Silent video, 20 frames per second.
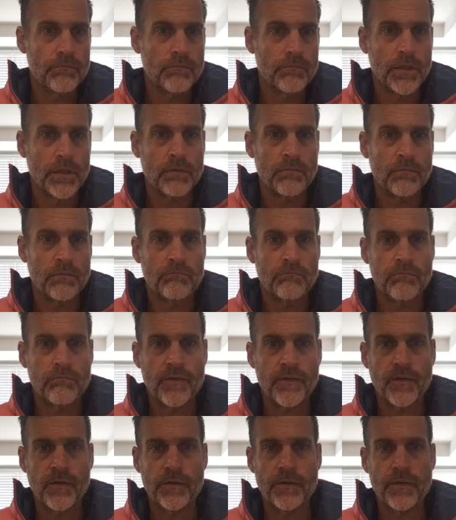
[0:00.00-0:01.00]
I'm
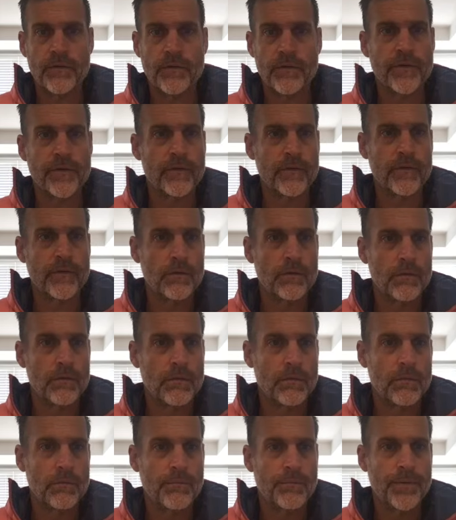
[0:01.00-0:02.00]
still nervous,
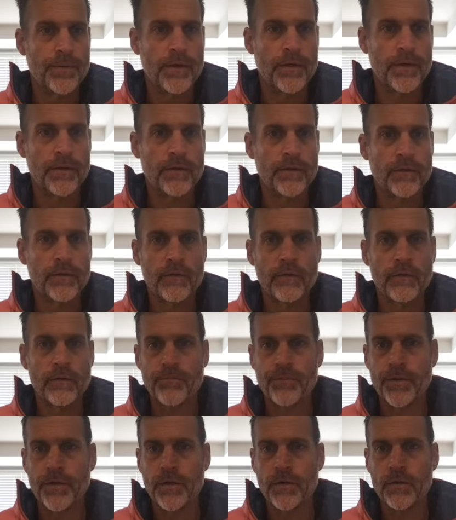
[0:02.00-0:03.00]
but that looks
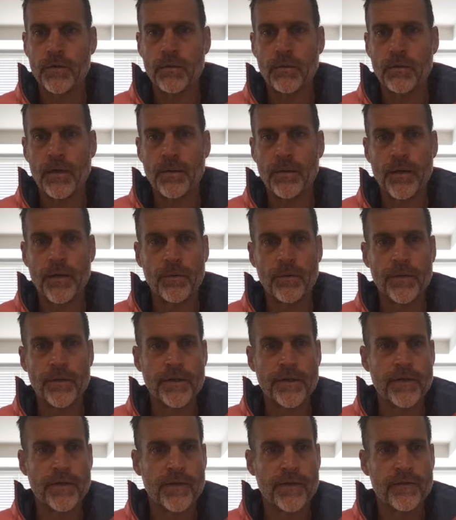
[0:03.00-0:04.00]
pretty cool. I'm not willing
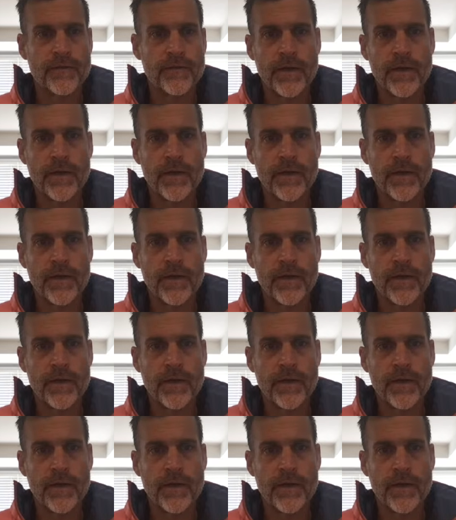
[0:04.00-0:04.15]
to test it